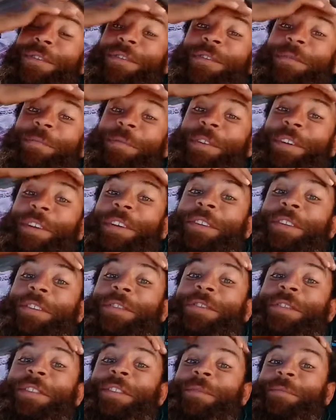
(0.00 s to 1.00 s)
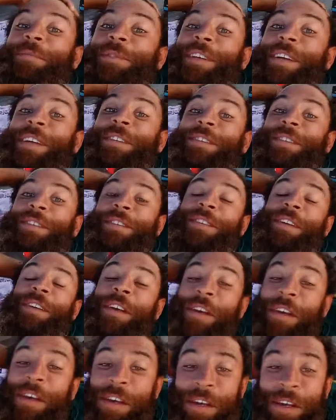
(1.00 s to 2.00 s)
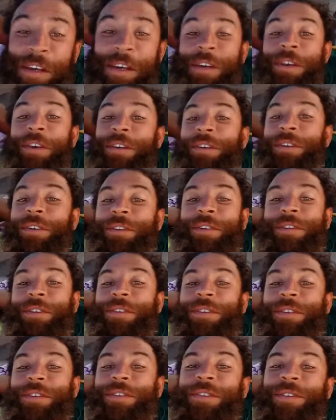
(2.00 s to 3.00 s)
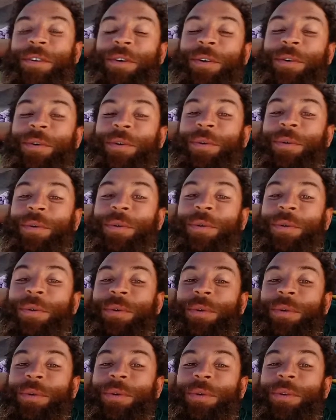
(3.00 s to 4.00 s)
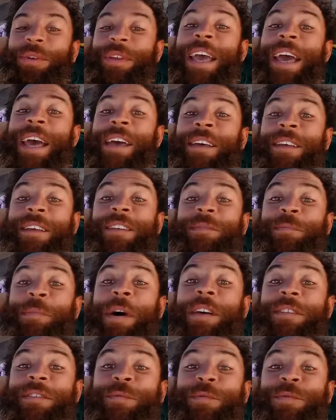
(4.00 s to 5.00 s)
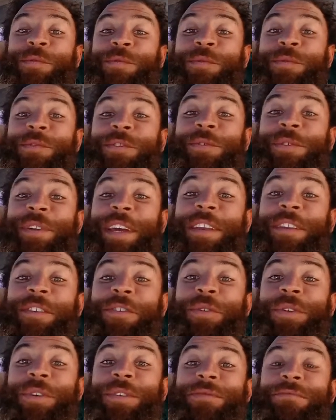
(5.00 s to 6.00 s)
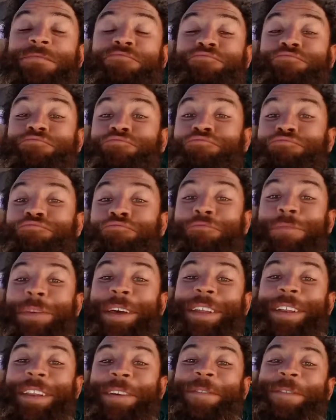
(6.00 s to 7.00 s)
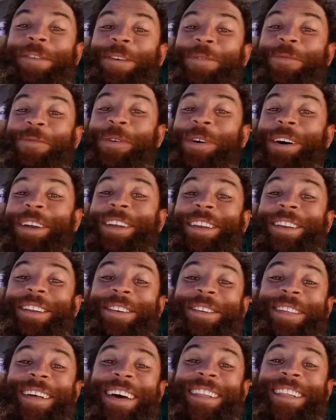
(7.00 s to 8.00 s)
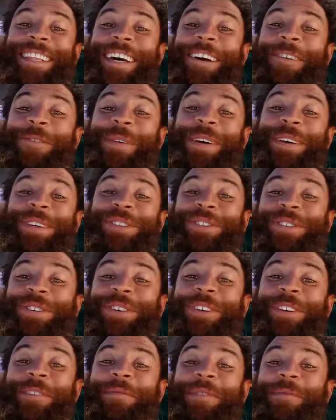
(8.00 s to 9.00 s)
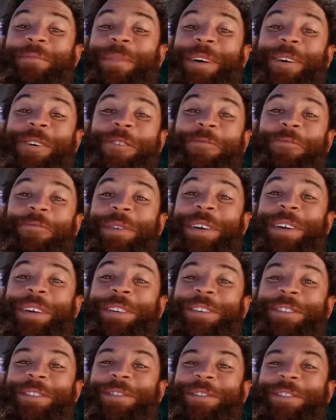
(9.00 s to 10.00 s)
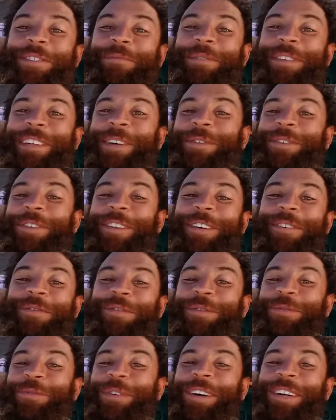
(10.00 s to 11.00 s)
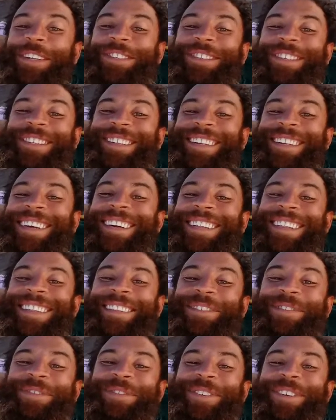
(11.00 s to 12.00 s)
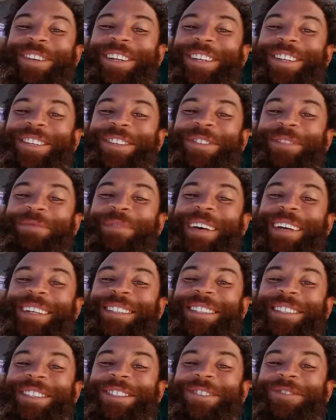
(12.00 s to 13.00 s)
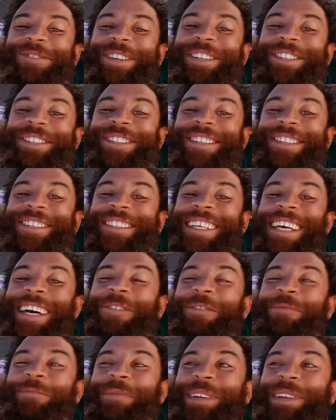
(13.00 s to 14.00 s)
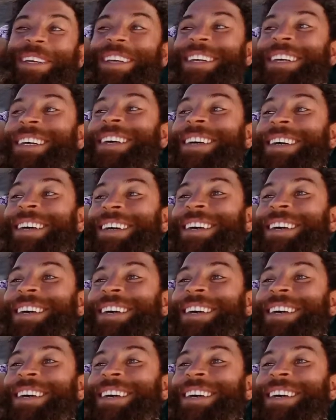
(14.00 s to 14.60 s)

those particular circumstances. So, yeah, it's possible. You can do it. And if you want to do that way, sure. I mean, by all means. I mean, I would love to watch the footage from that situation, because that would be,